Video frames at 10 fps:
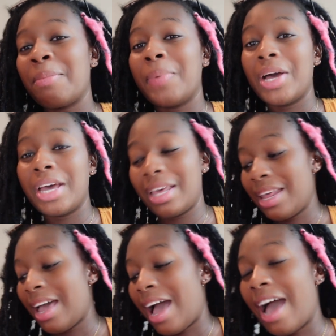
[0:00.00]
But
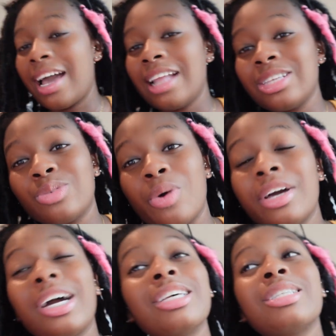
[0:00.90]
I got this
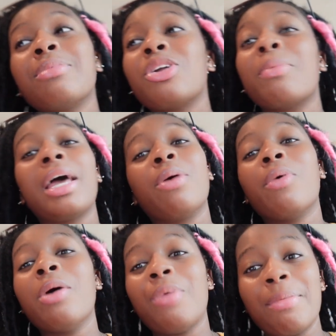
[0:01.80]
one customer, no matter
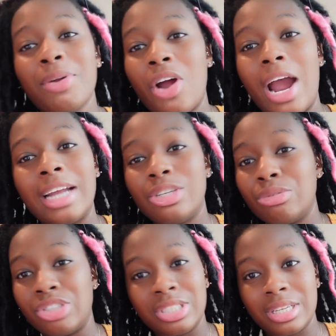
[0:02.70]
what webinar I
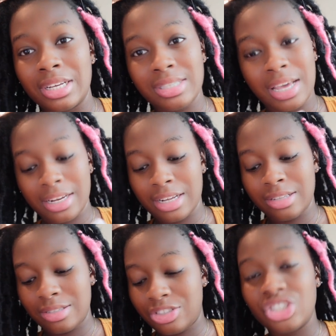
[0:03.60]
do, she's in
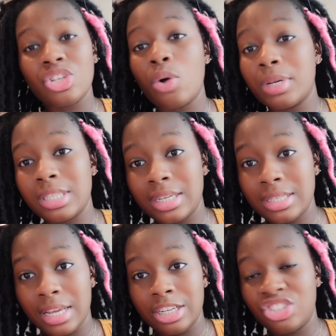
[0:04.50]
attendance. She's always in
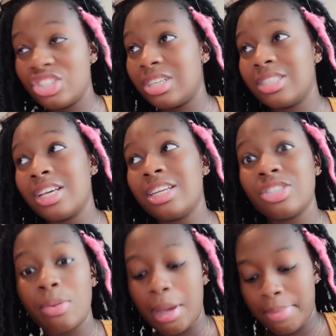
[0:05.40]
attendance. She's in
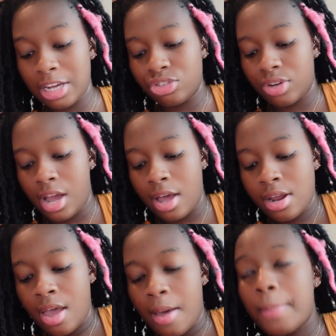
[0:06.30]
attendance on my Patreon.
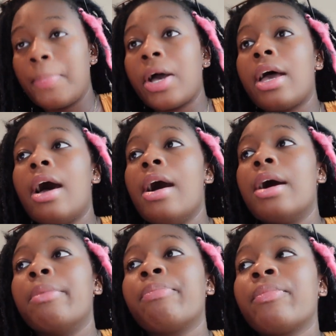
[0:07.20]
But
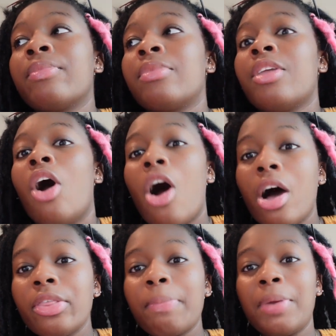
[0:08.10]

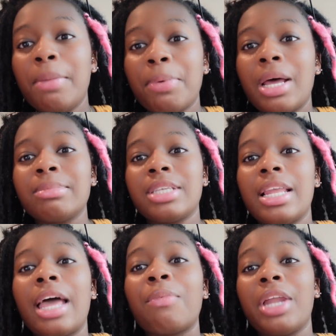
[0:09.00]
all the people I'm
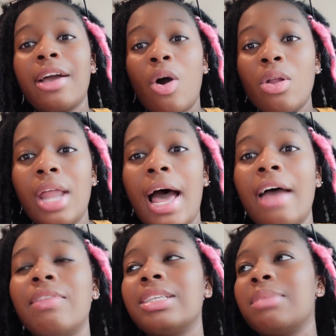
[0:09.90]
saying, like, when I go
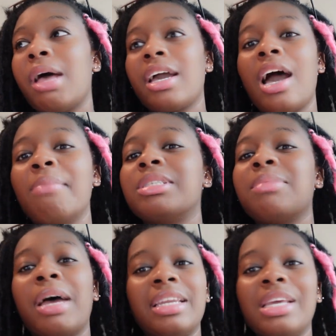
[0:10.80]
live, that's in my comments
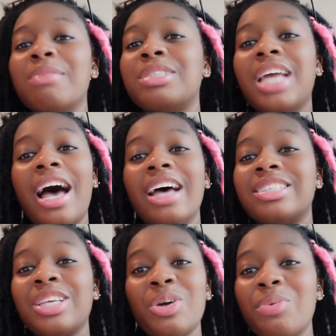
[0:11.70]
and my DMs, not a
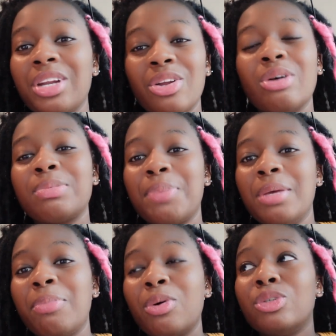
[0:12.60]
single one of those
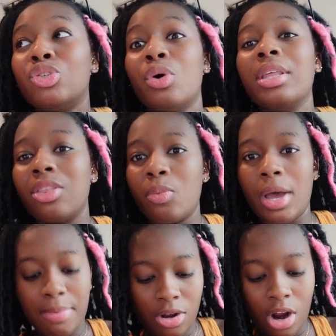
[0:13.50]
people joined the
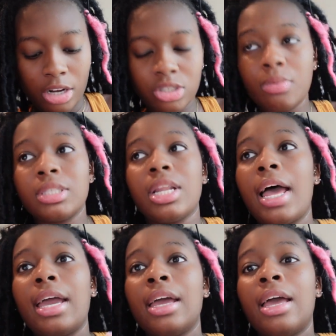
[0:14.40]
webinar. So it's
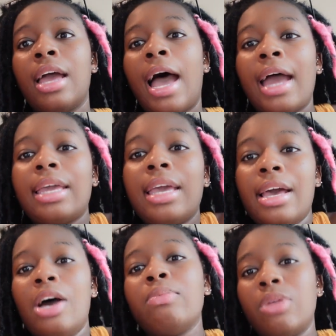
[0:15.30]
like, I
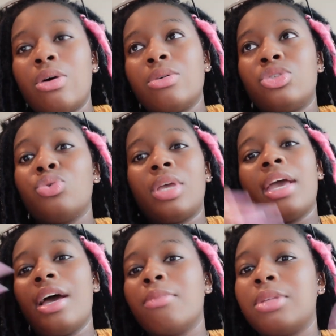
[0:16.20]
can't help those who
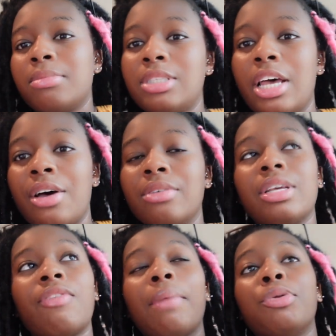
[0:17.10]
can't help themselves.
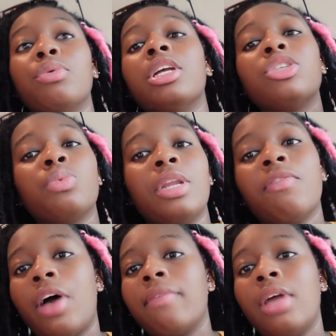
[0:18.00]
If I'm doing a
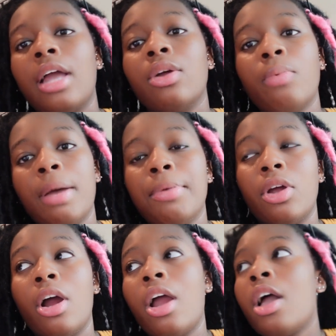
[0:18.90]
$25
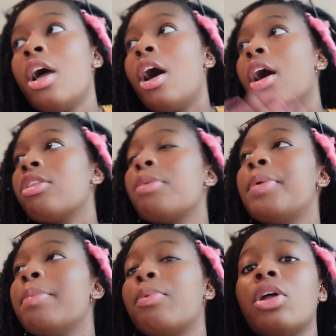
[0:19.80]
webinar, other
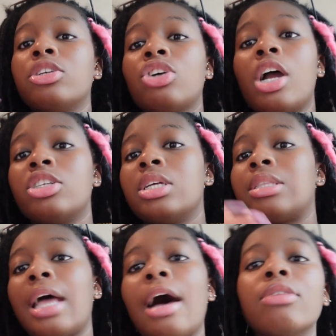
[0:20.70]
people are charging
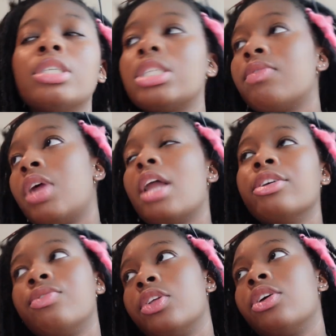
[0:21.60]
thousands of
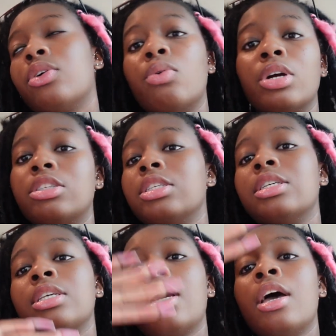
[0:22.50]
dollars for their
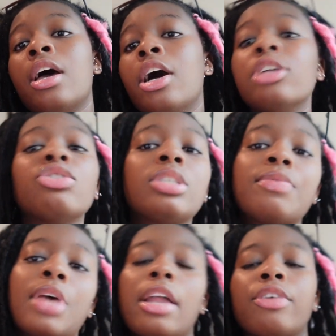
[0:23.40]
courses, hundreds
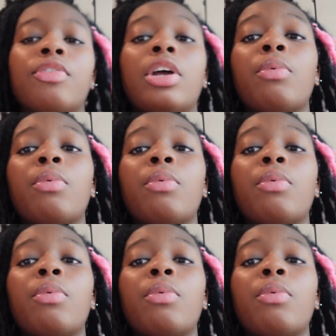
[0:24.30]
of dollars for their